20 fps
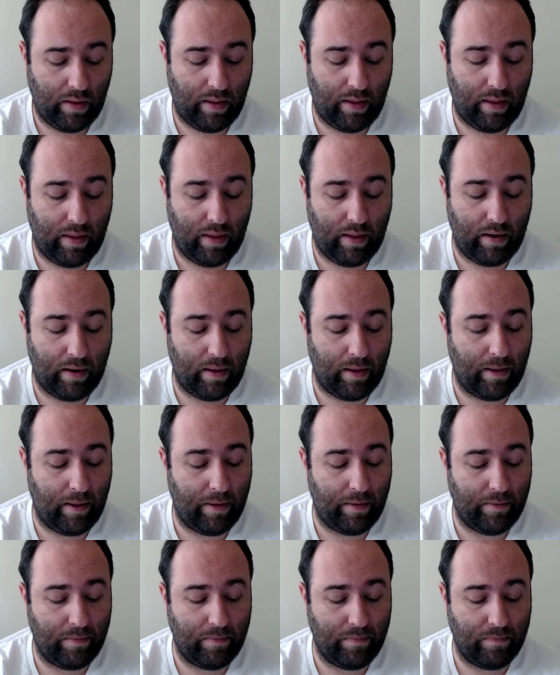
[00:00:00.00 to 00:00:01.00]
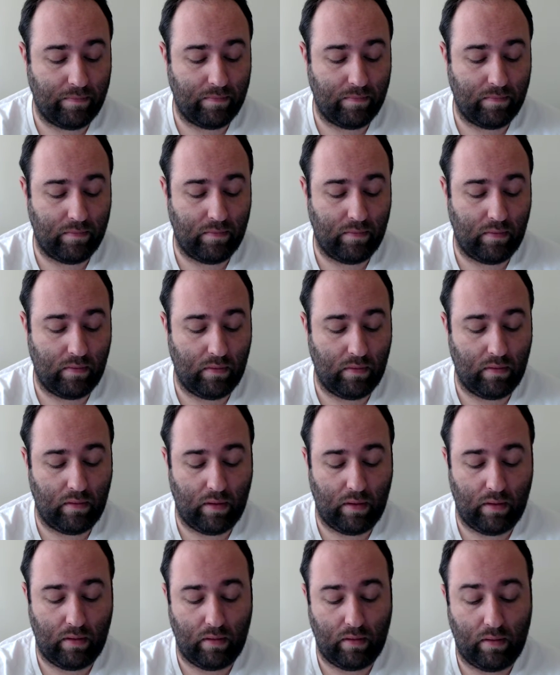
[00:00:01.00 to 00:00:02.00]
And um,
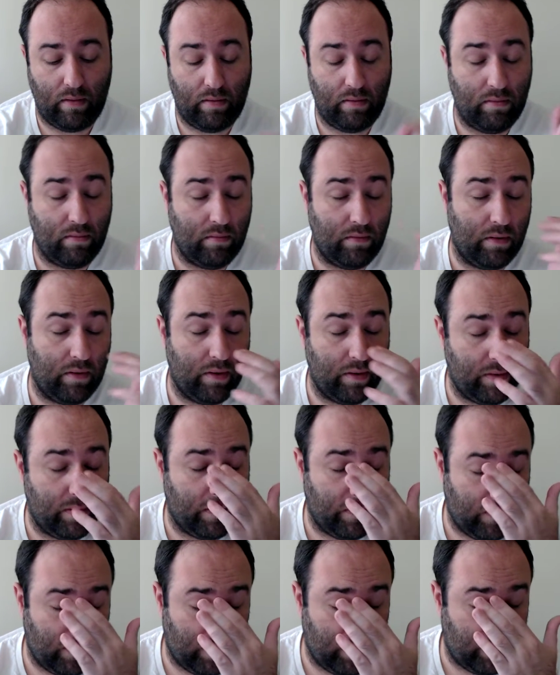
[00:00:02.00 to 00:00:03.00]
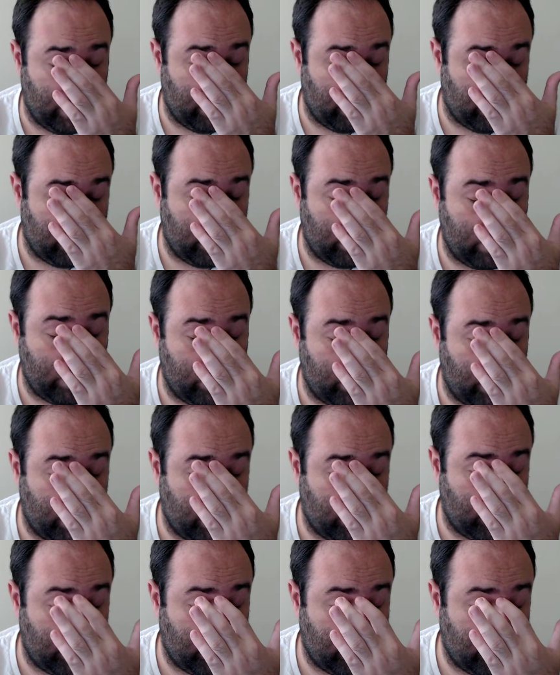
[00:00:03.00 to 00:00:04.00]
he tells Andy there's still a
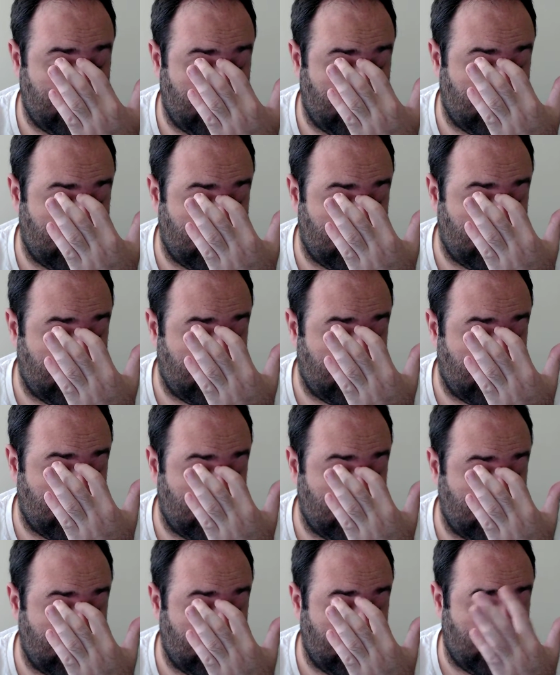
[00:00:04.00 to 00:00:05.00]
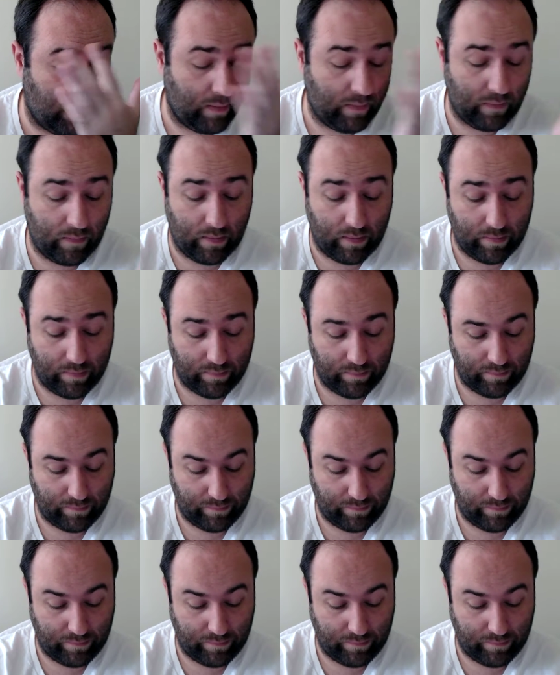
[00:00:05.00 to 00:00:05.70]
piece missing and that uh, he has it.